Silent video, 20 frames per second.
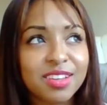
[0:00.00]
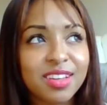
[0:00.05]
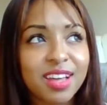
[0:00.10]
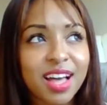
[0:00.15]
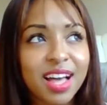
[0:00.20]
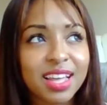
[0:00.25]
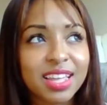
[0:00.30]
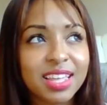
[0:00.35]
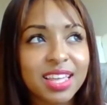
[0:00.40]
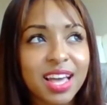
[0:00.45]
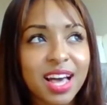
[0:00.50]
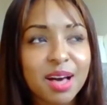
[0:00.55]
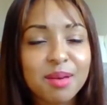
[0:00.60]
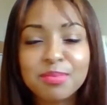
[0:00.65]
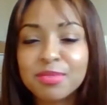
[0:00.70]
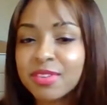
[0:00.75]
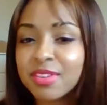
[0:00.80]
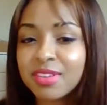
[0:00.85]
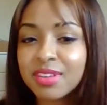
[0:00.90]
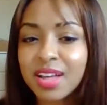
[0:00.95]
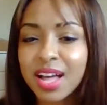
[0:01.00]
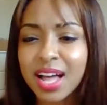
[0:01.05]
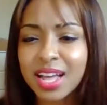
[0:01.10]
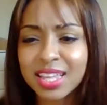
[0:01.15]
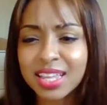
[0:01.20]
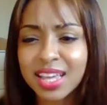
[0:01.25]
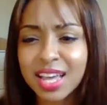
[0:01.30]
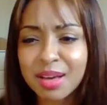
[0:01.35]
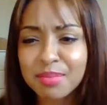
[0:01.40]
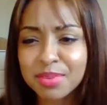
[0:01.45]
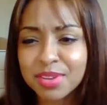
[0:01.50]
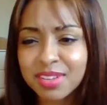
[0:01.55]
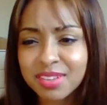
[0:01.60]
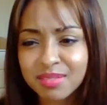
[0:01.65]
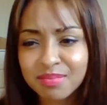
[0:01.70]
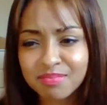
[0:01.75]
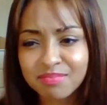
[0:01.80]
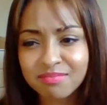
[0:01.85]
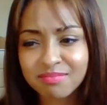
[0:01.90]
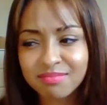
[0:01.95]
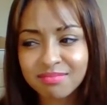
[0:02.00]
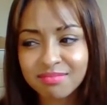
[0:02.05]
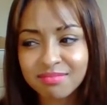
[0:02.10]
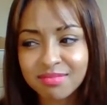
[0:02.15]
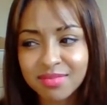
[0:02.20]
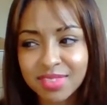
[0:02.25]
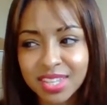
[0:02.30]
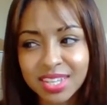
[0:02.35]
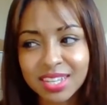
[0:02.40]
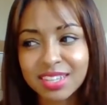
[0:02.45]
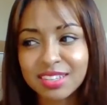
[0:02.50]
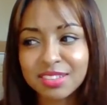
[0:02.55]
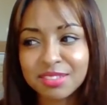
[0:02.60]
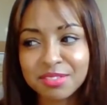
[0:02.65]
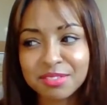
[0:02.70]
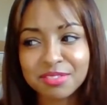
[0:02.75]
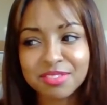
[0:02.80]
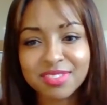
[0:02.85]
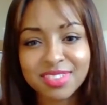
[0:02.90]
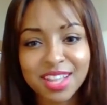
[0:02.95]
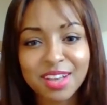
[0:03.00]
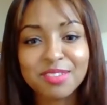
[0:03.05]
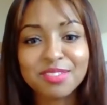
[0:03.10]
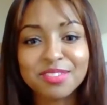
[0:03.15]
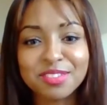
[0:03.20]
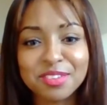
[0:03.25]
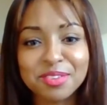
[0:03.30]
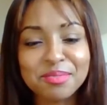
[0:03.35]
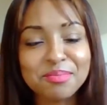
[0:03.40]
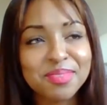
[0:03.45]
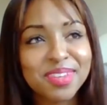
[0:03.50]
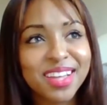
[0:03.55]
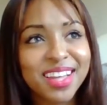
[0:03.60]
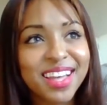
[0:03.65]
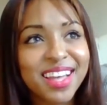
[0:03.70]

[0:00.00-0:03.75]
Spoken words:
Akihabara? Yeah, that was dope.